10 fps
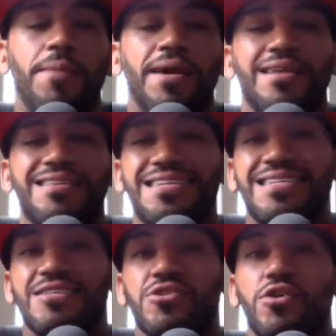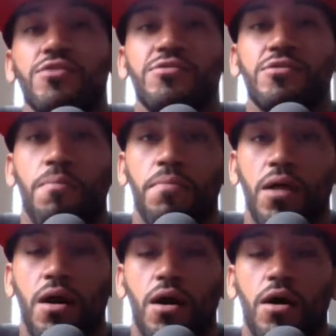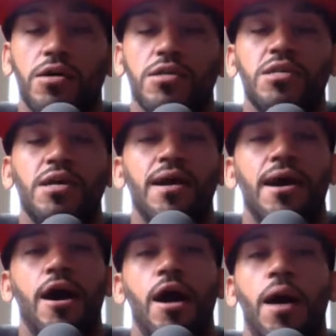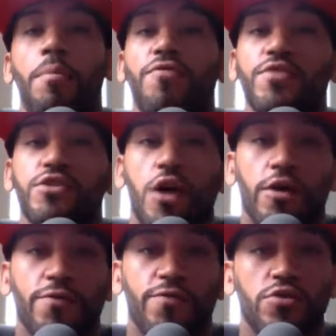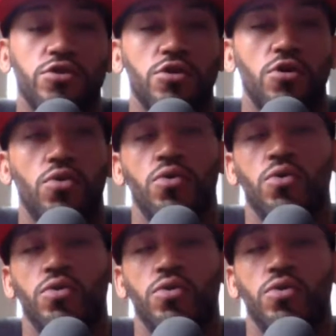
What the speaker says: In addition to the vlogs, I'm a photographer, so